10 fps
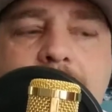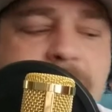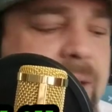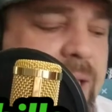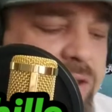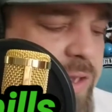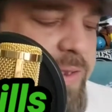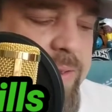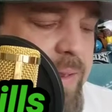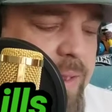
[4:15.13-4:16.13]
I mean, it's
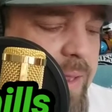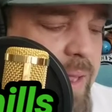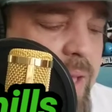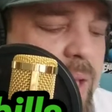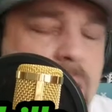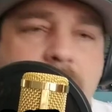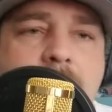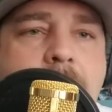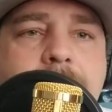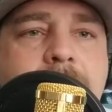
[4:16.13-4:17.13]
just,
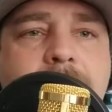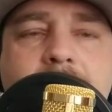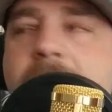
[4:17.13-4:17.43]
I